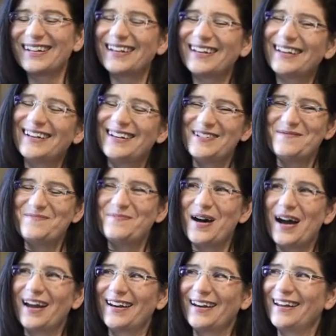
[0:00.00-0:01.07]
really.
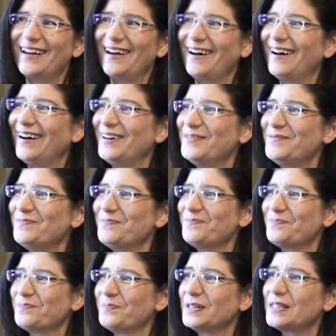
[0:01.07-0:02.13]
But
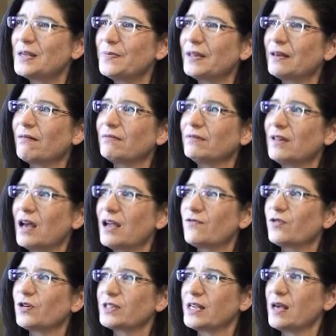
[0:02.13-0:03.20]
something
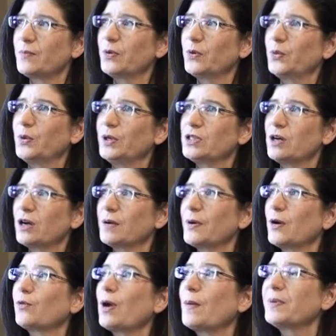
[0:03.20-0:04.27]
like, for example, we talk
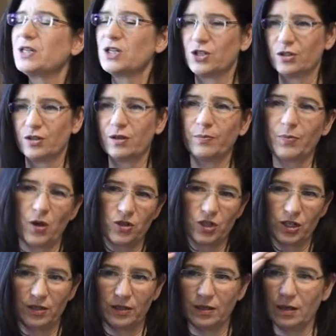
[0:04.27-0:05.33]
about repetition
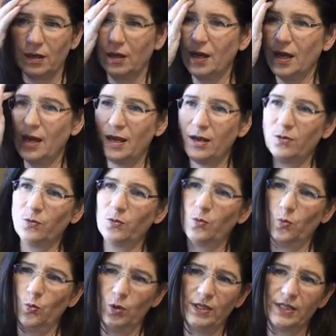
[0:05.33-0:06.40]
compulsion. And
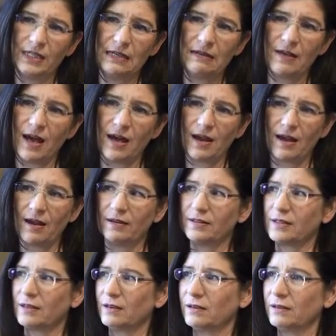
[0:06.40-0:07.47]
we see that
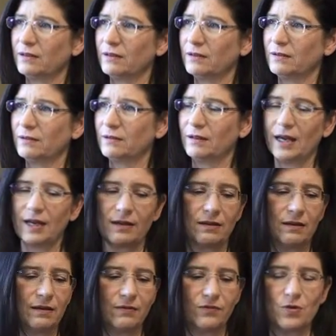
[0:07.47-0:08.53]
as
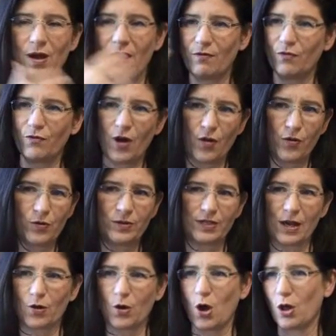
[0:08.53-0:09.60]
if you have a father who's
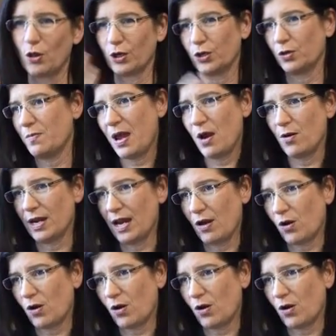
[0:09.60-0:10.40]
alcoholic, you marry an